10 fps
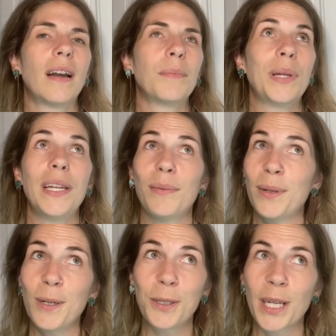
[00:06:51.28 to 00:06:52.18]
peanut
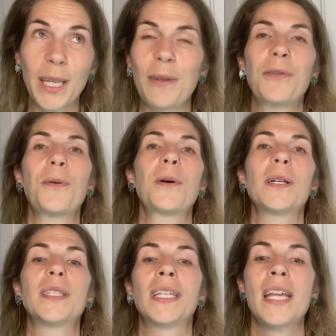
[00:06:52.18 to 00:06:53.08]
butter and jelly, of
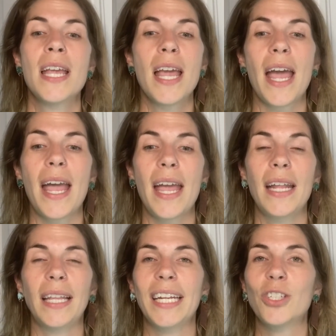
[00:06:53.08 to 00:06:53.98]
course,
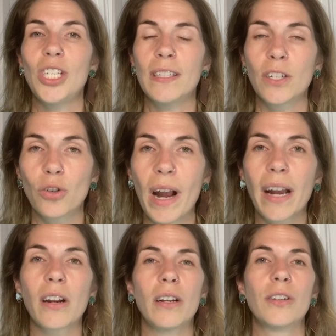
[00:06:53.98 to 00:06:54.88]
and like cheese and
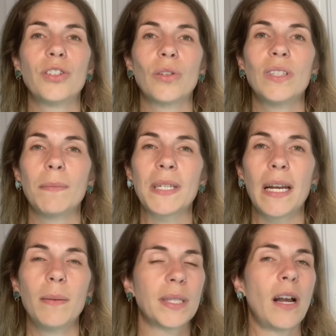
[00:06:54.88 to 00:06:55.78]
crackers. So
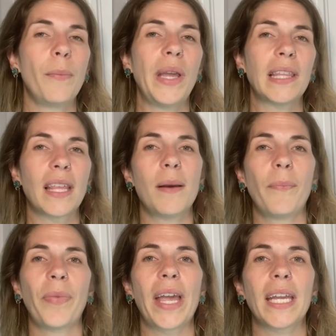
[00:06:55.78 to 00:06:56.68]
sometimes I'll make
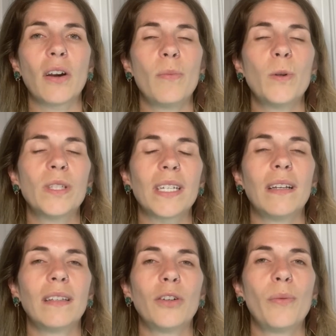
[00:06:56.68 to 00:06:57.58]
them like almost
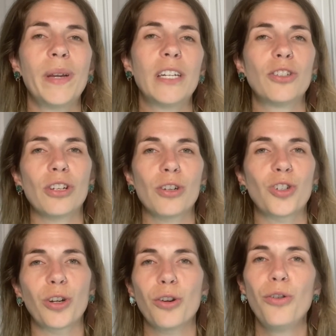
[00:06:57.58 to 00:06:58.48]
a little miniature
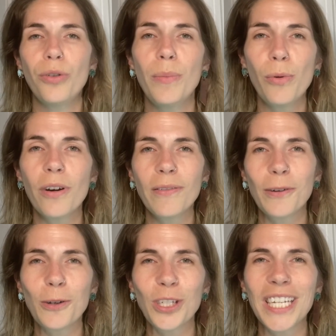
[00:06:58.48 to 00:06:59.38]
charcuterie board
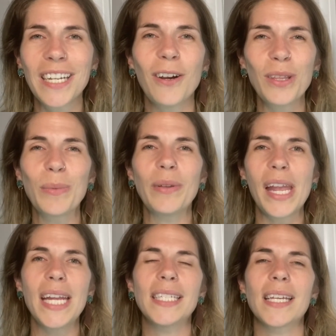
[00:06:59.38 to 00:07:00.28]
version on their
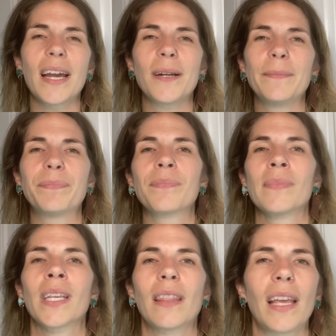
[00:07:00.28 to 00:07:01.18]
plate.
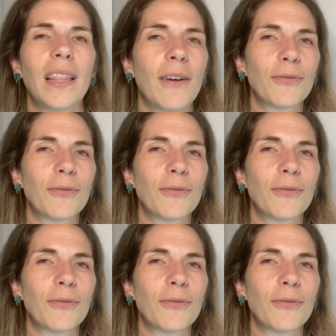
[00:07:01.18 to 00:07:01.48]
They love